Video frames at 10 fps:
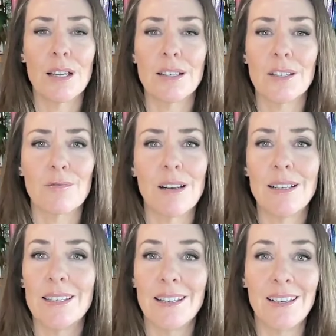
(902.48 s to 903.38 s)
like
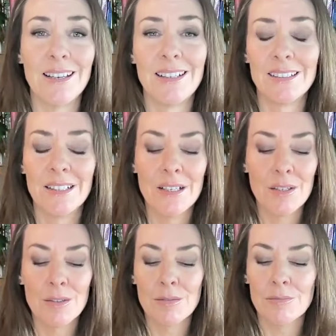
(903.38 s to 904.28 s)
serenity.
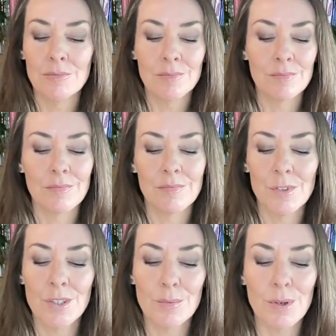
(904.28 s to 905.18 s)

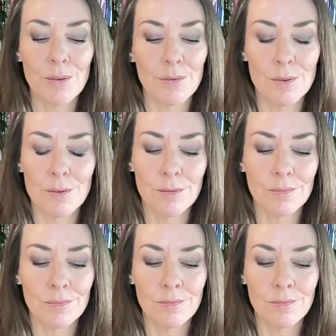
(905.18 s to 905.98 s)
which is beautiful.